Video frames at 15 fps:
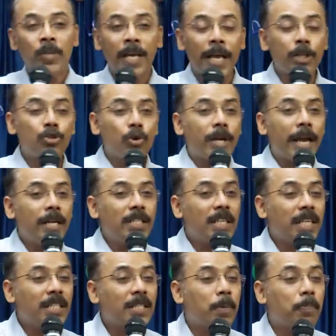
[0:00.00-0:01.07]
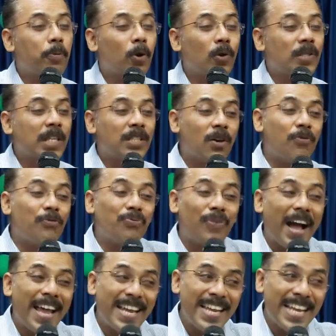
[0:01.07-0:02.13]
Education is the process of
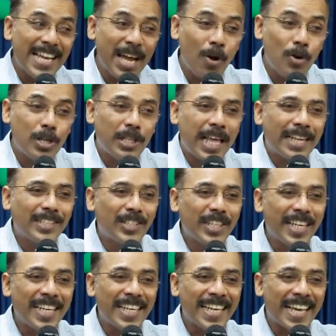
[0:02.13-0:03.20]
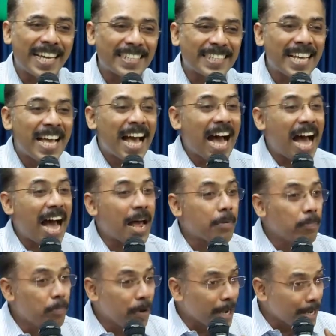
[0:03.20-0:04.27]
finding out that genius
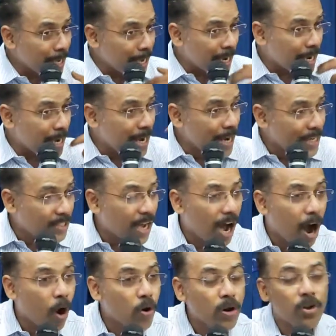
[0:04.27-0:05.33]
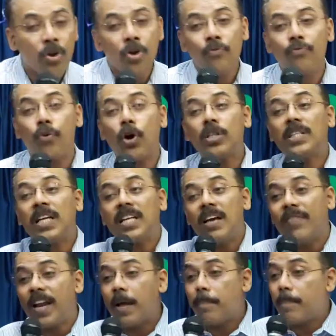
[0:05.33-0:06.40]
and bringing it out for the
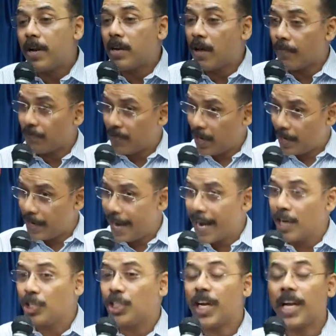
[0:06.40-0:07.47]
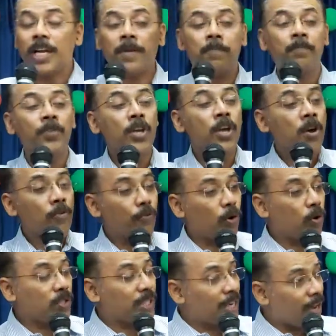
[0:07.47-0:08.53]
development of the nation.
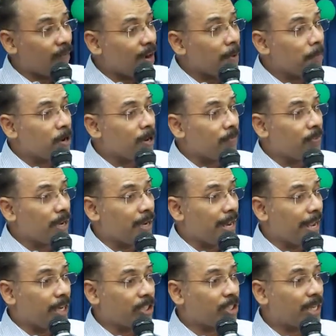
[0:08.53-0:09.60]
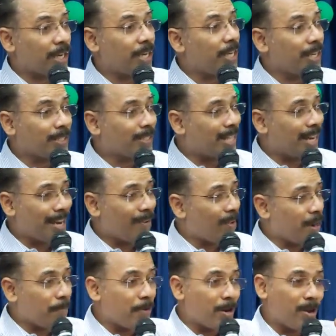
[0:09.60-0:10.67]
For the development of the nation is the
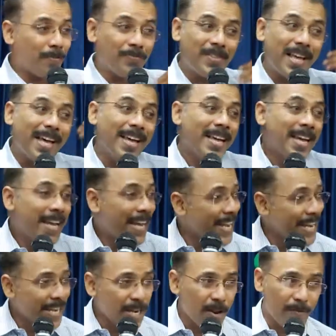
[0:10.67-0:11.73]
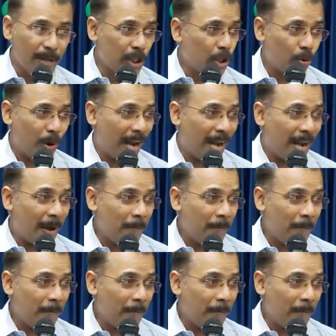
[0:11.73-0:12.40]
development of the individual.